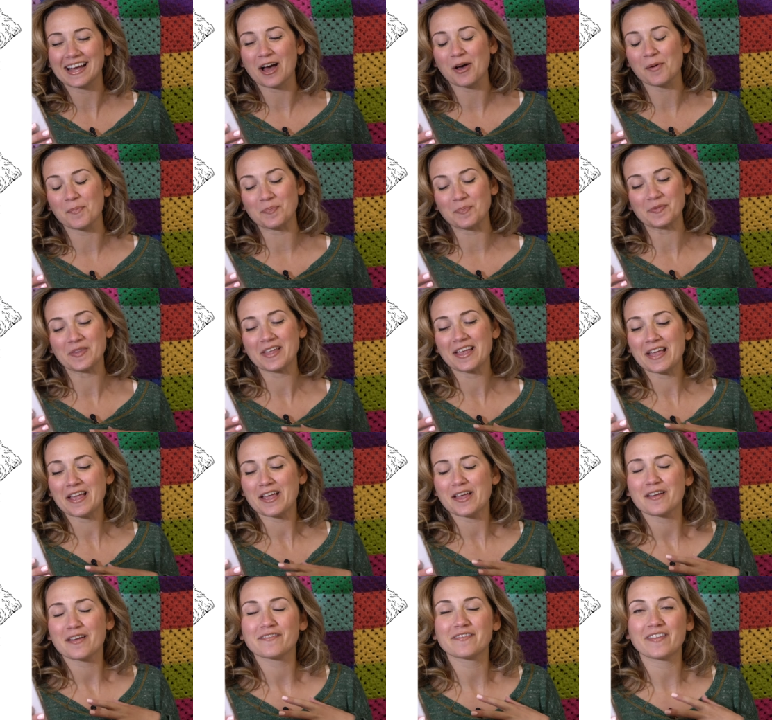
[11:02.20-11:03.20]
um,
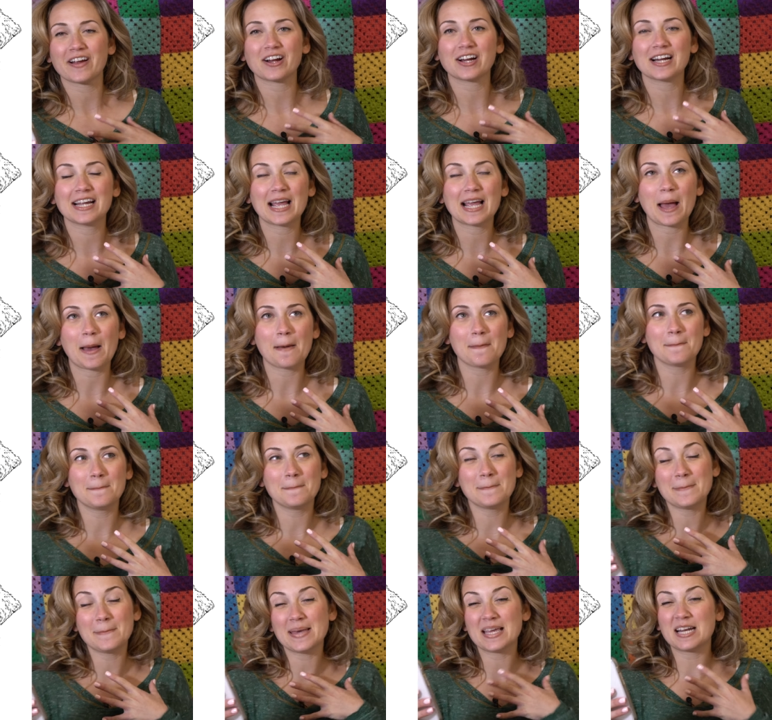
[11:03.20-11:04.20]
very
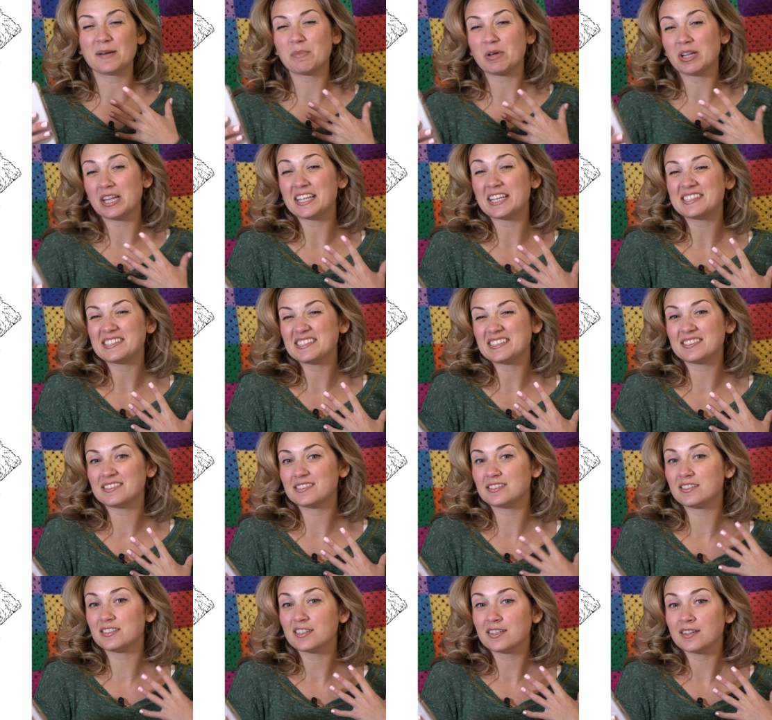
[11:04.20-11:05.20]

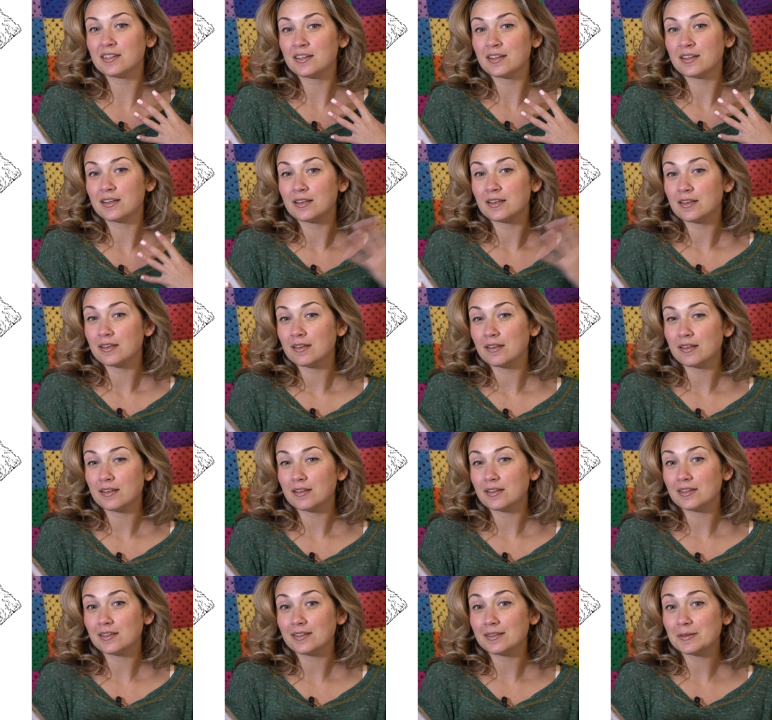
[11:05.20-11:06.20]
minimalist,
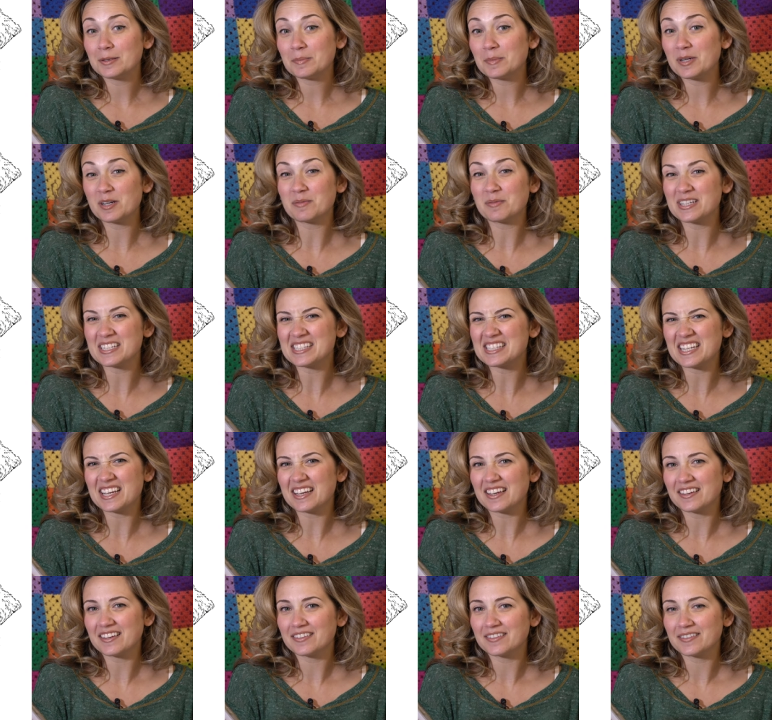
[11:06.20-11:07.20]

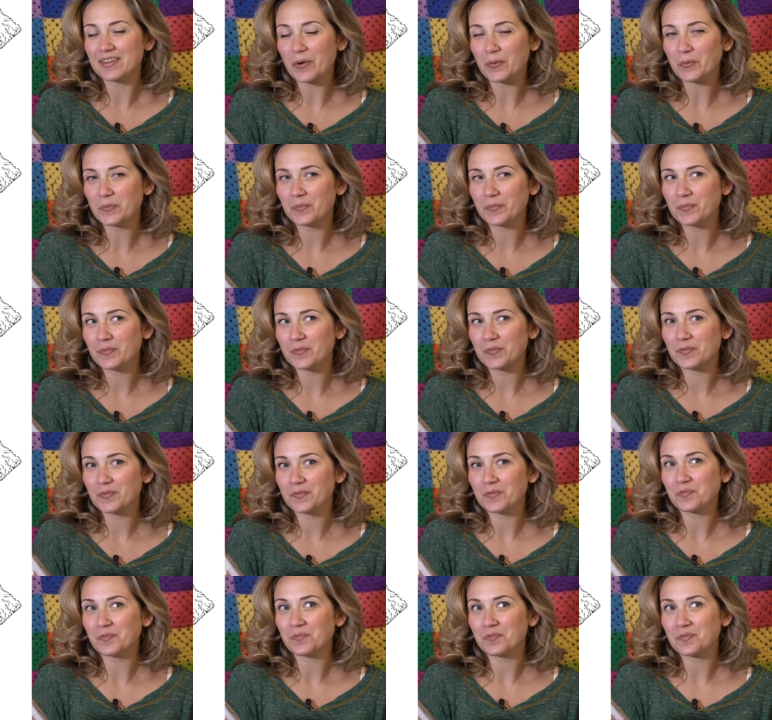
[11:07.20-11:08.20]
minimalistic? No,
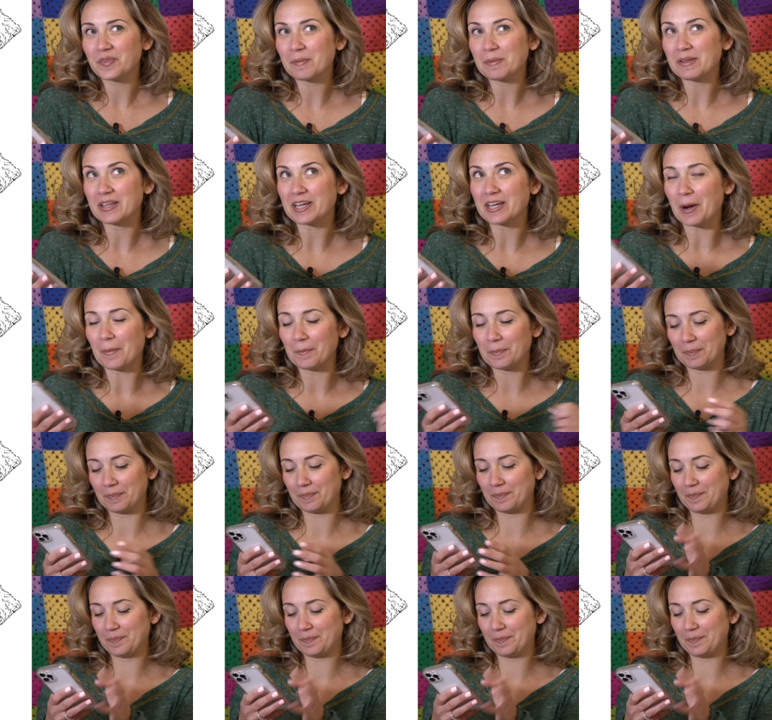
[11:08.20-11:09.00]
let me look it up.